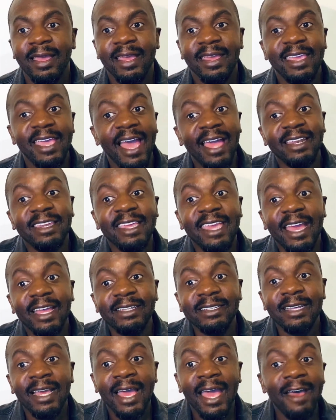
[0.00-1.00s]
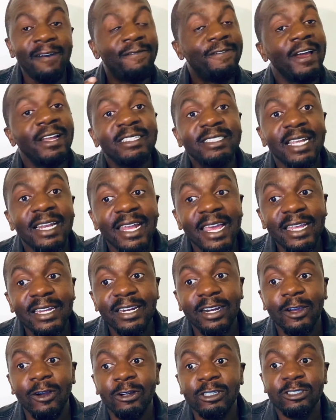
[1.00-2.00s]
Can't get a
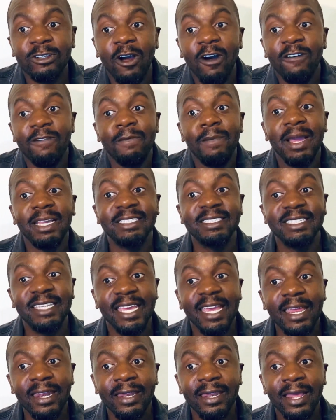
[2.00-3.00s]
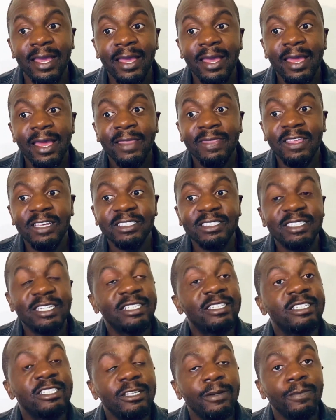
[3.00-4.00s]
ventilator because of my skin. The
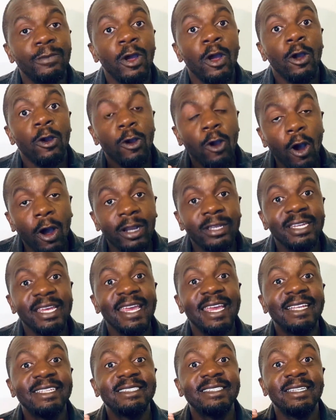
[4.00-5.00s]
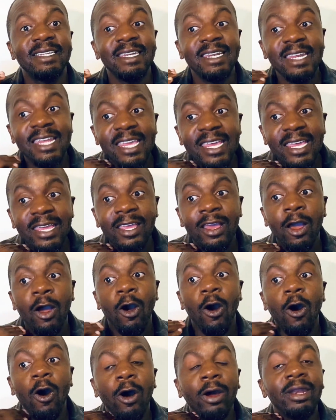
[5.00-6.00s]
system got its knee
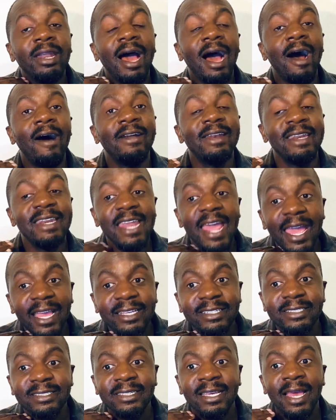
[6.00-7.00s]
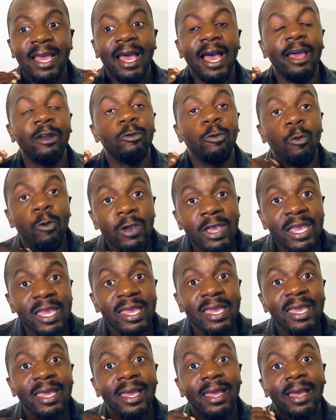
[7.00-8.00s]
on our necks and
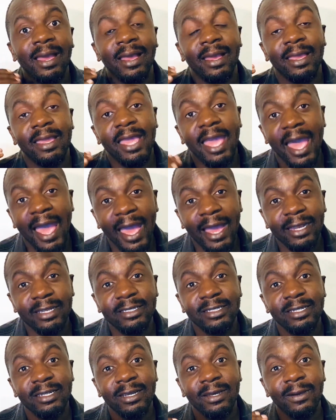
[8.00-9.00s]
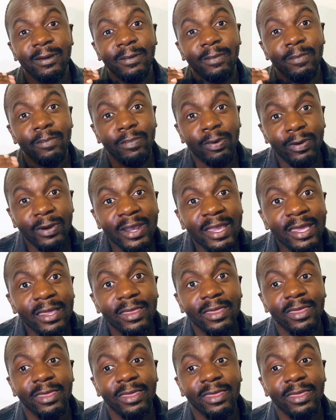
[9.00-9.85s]
we can't breathe.